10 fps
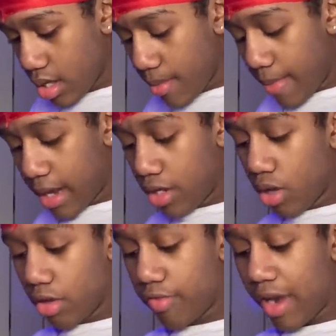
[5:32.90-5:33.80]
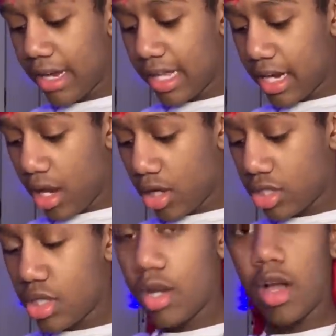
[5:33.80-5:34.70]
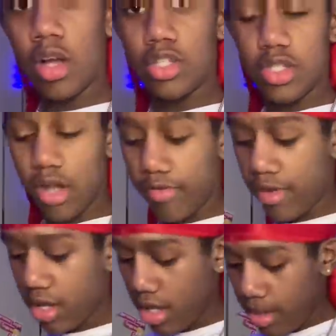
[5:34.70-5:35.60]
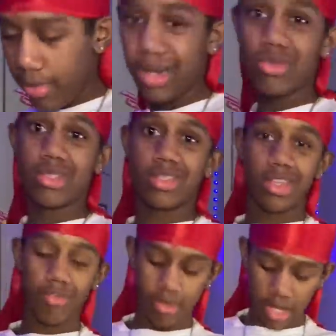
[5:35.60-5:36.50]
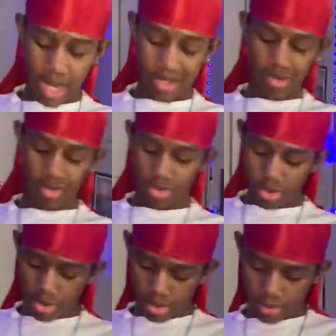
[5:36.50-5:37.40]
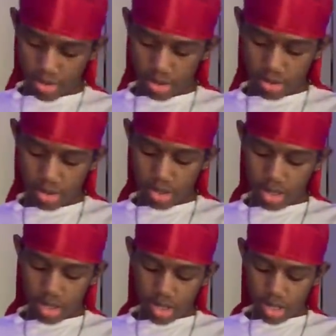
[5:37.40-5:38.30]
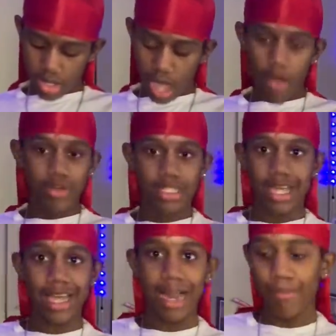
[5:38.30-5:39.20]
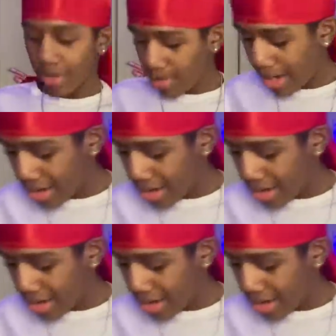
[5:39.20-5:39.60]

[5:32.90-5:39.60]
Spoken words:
My nose is finally getting unstuffed. My nose was stuffy, yeah. It's annoying, bro. Every second, gotta blow my